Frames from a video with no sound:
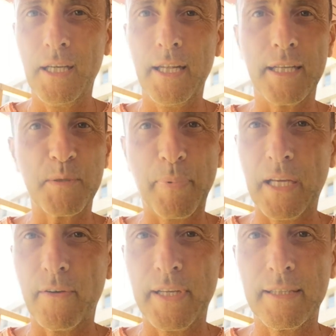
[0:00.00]
and
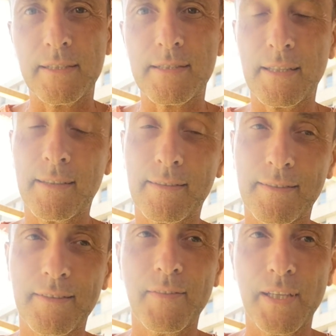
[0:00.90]
experience, and
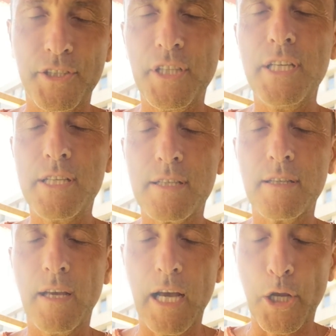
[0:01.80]
she's
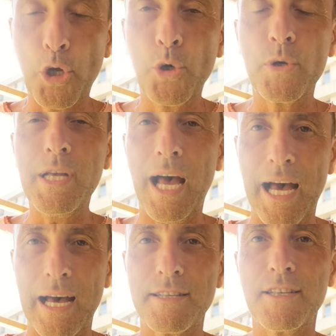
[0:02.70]
a
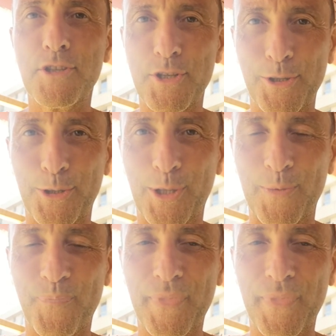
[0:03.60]
good-hearted soul.